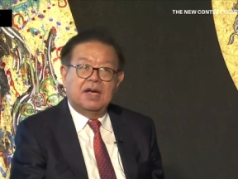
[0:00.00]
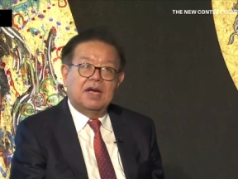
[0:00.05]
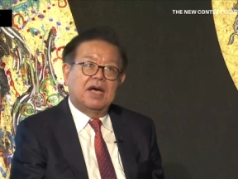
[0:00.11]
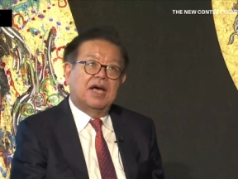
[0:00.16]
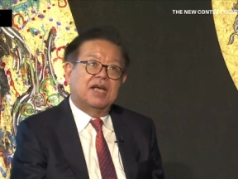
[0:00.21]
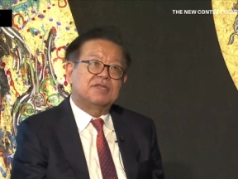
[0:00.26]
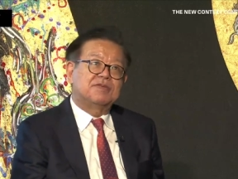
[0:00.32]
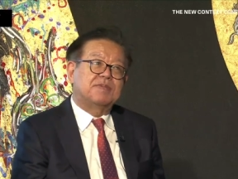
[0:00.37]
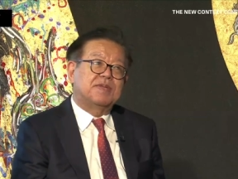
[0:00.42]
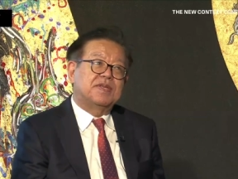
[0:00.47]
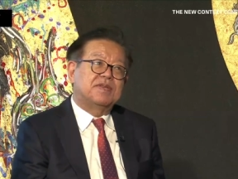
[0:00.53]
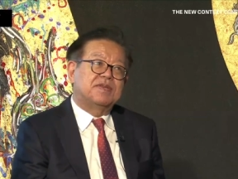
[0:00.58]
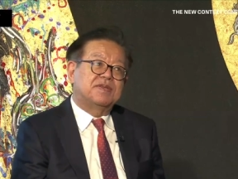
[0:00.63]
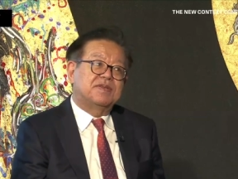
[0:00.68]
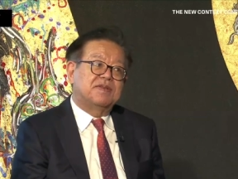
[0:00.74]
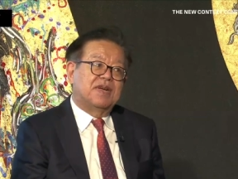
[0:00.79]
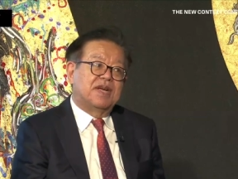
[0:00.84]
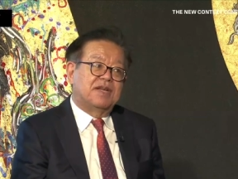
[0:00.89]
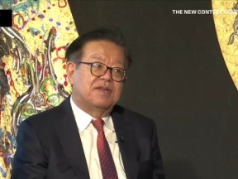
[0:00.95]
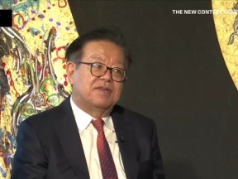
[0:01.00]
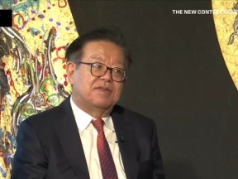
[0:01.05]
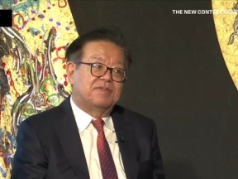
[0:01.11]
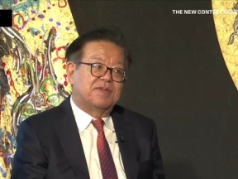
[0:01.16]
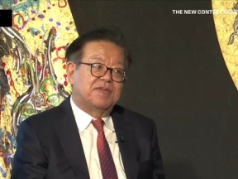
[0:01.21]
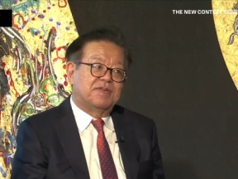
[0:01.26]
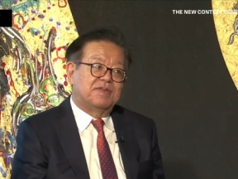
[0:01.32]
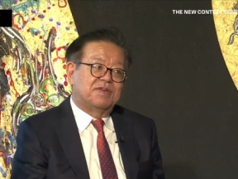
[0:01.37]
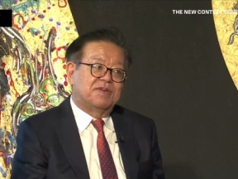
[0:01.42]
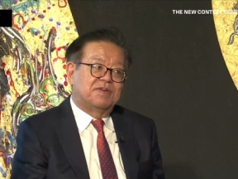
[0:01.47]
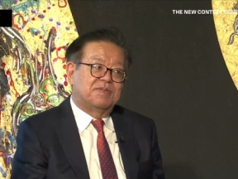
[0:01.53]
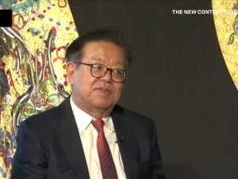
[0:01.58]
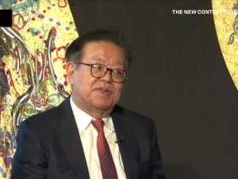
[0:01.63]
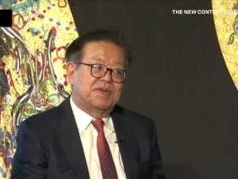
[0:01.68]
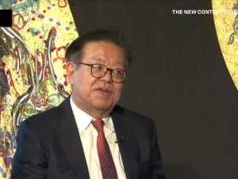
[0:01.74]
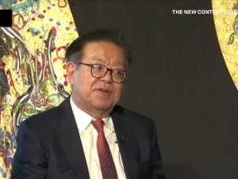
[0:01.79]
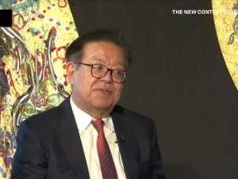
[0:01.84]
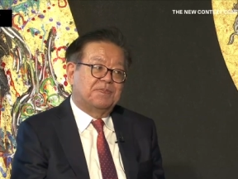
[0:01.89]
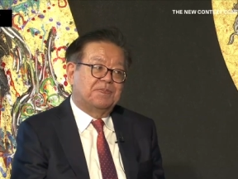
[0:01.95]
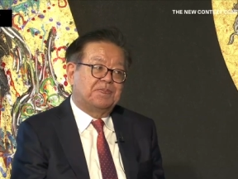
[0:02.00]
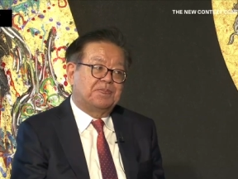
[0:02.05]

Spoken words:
has been a little bit of